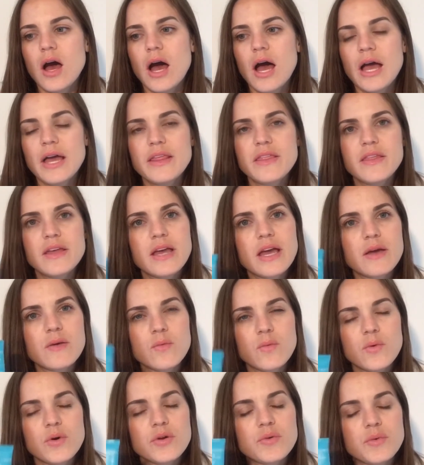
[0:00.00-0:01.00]
I think I
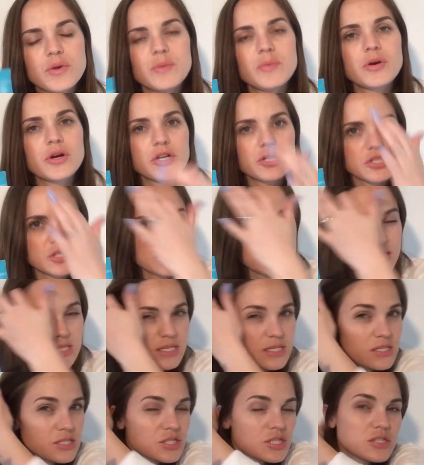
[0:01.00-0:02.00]
would repurchase
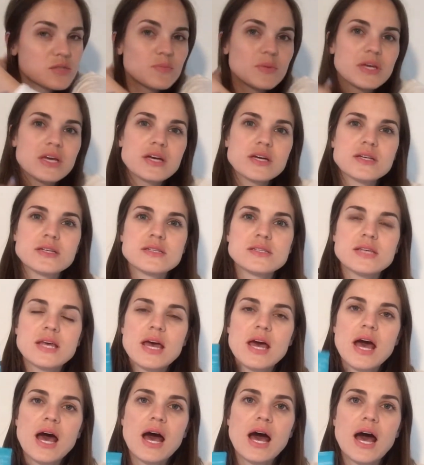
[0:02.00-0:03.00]
this just because
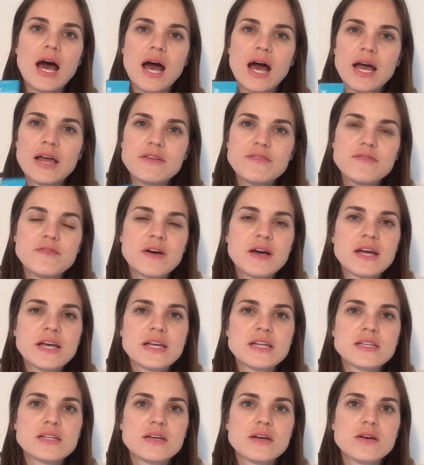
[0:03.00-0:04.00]
I
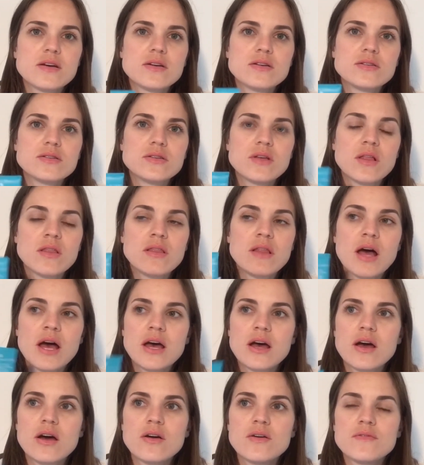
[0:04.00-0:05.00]
find a
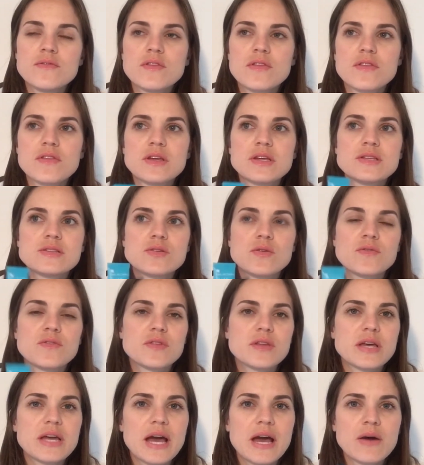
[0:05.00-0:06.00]
lot of the things over
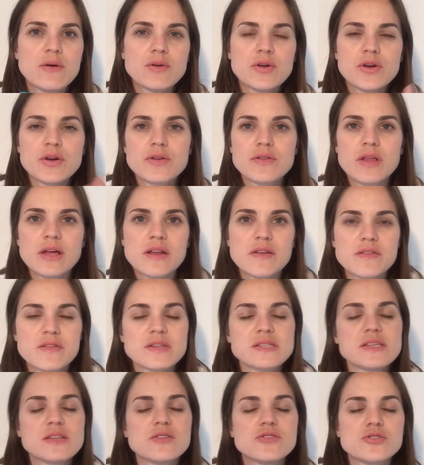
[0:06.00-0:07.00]
the counter, a lot of
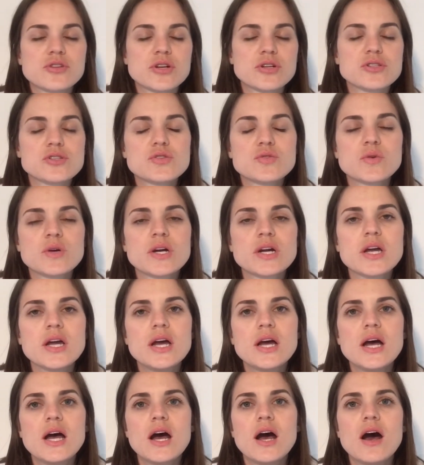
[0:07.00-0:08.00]
things at the drugstore
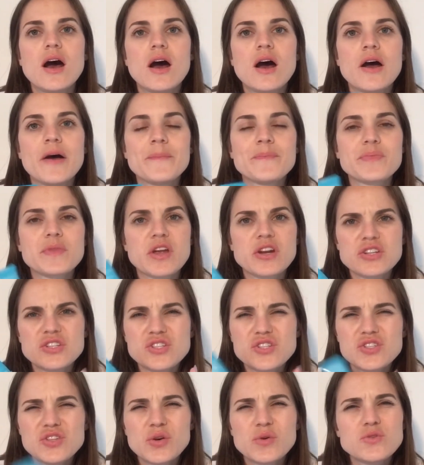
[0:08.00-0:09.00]
are
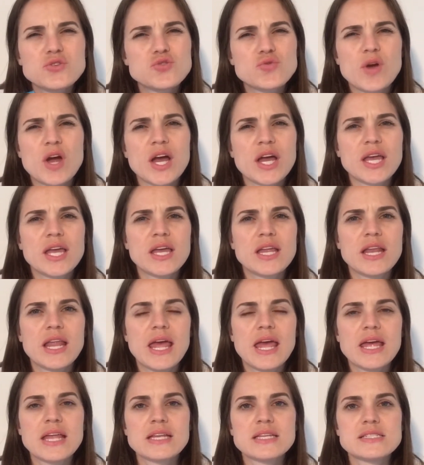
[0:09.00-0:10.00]
so drying,
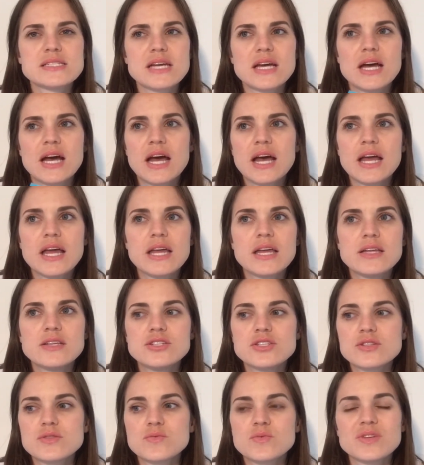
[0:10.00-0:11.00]
and I
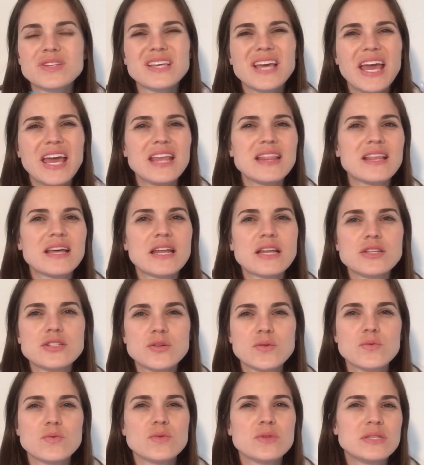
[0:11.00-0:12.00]
just really hate that. I
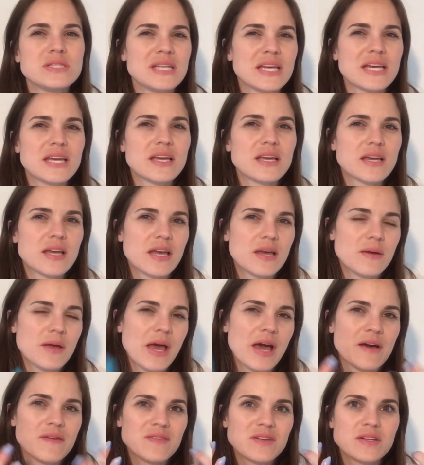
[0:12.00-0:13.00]
don't like
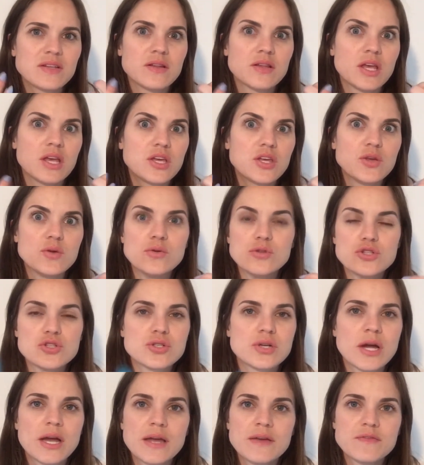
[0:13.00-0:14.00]
having like huge
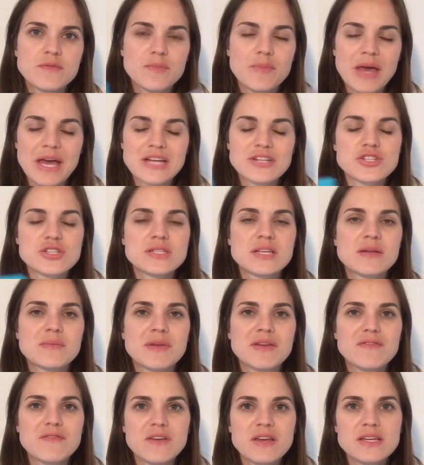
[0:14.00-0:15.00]
dry patches on
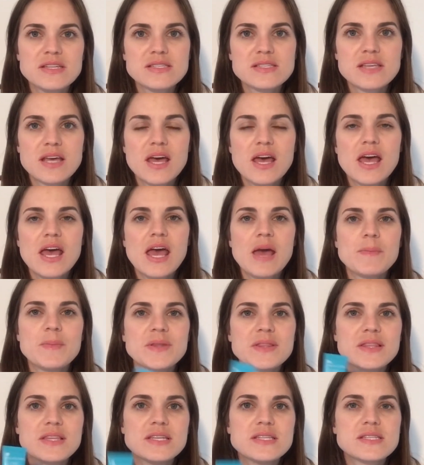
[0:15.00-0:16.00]
my face,
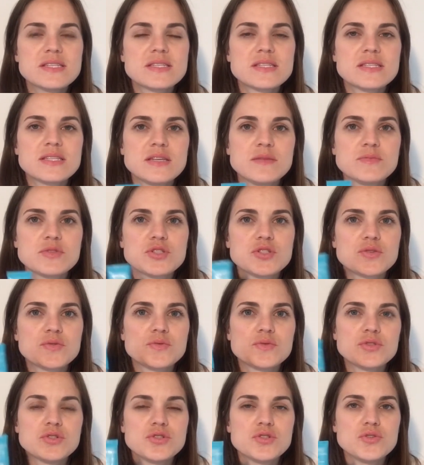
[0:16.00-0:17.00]
but this seems to
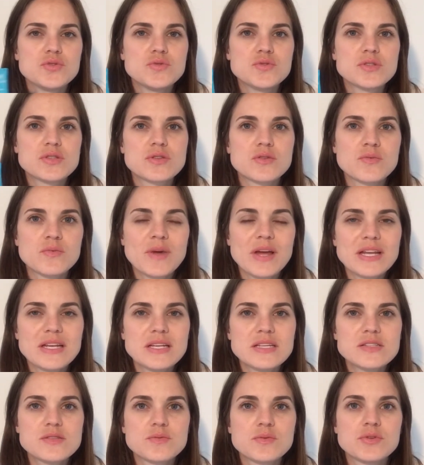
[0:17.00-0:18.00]
reduce the
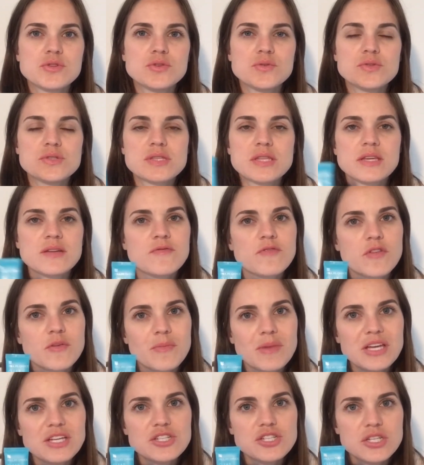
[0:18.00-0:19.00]
redness, reduce the
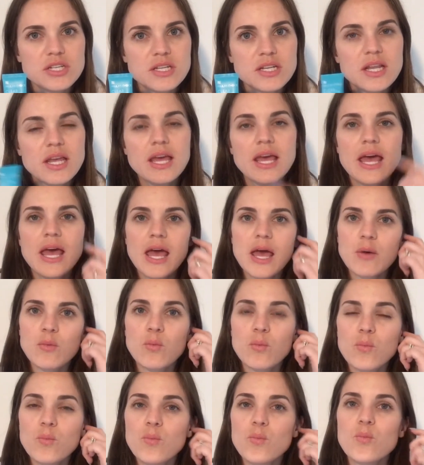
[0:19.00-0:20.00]
inflammation
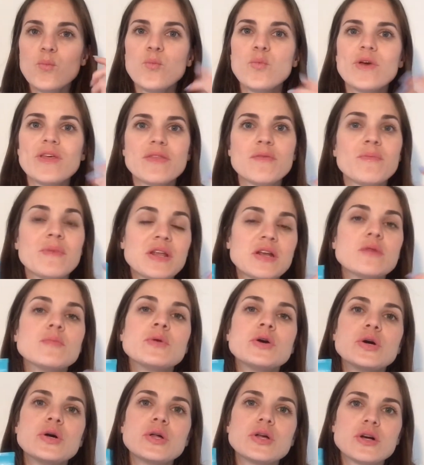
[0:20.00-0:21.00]
with
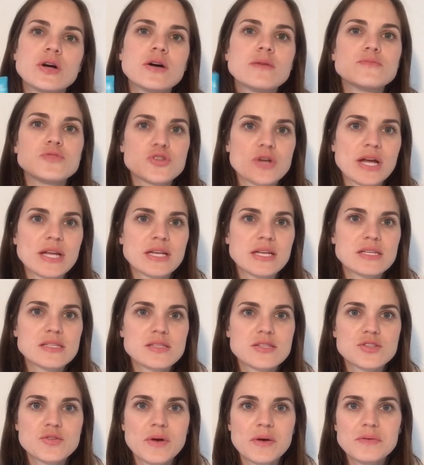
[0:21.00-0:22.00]
minimal dryness.
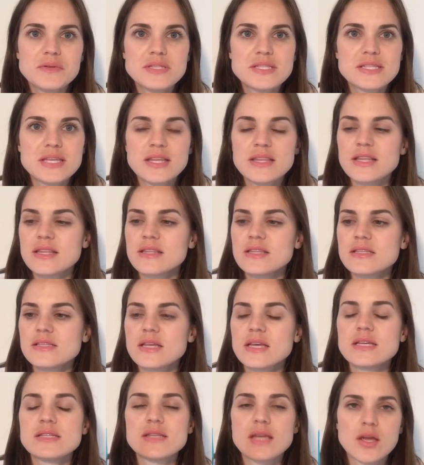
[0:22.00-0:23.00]
So I would say that this
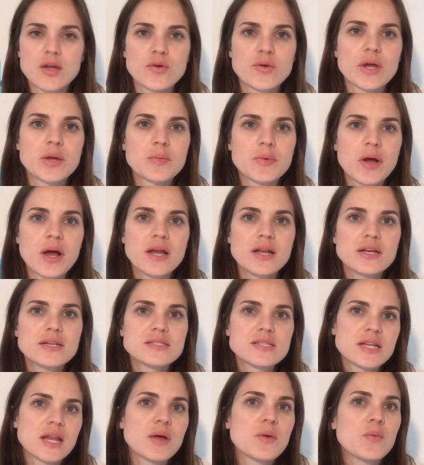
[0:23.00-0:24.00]
is a great
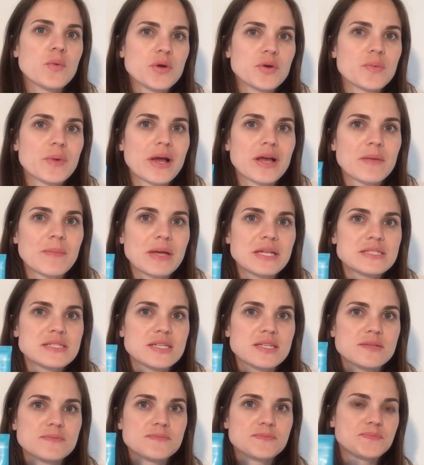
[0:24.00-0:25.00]
product and I would recommend
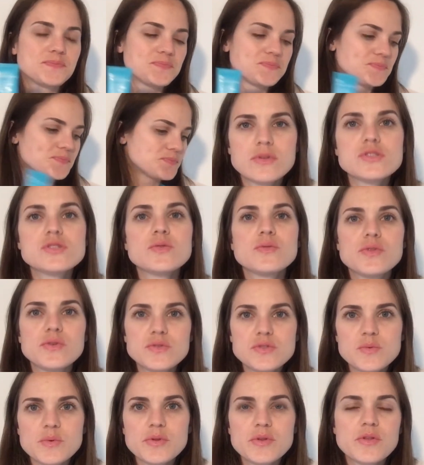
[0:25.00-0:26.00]
it. So
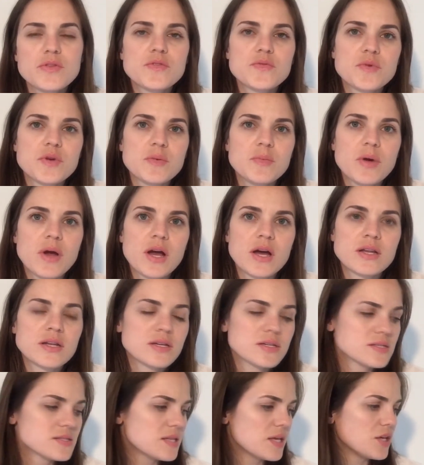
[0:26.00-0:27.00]
those were the 3
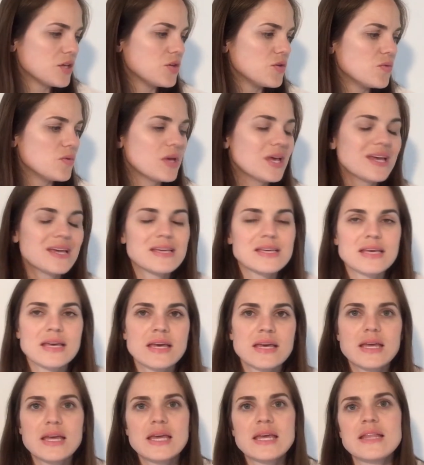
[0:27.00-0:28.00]
products that you can
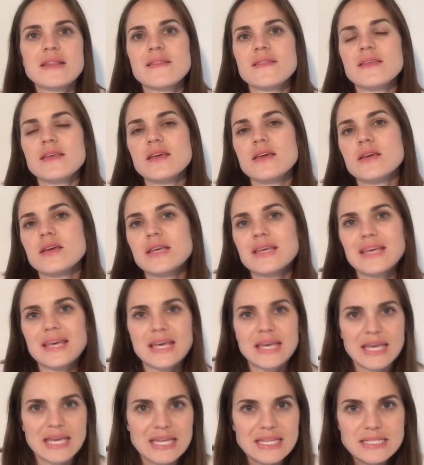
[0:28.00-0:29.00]
get in the
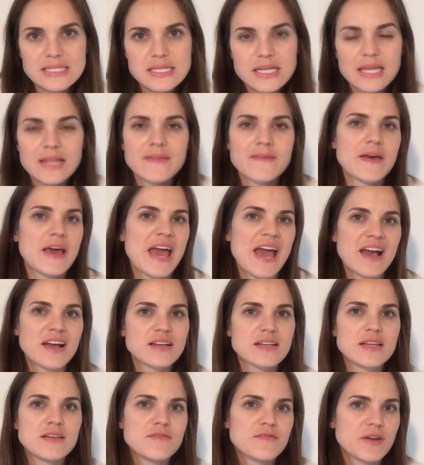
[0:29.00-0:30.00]
kit, in the
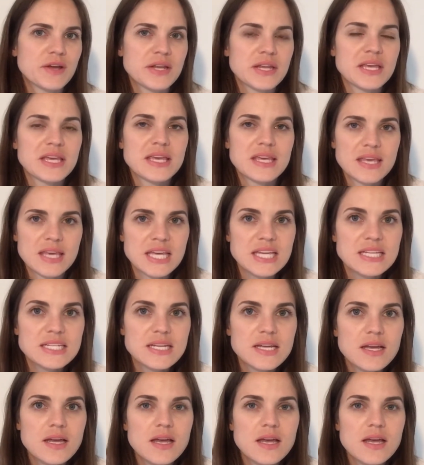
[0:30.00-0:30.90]
acne fighting kit.